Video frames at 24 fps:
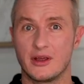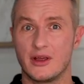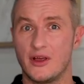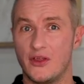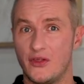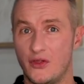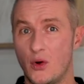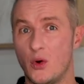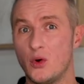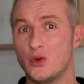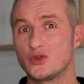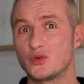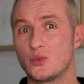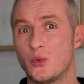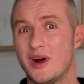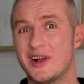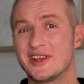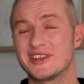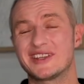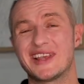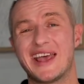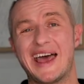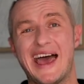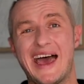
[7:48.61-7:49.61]
those
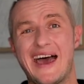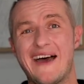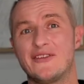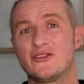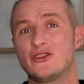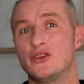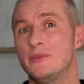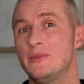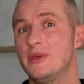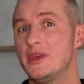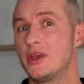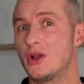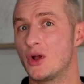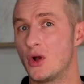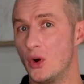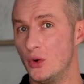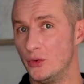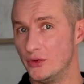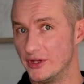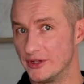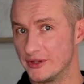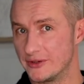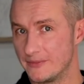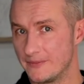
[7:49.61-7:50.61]
ones have to be
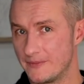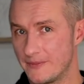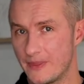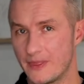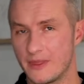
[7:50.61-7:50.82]
coded.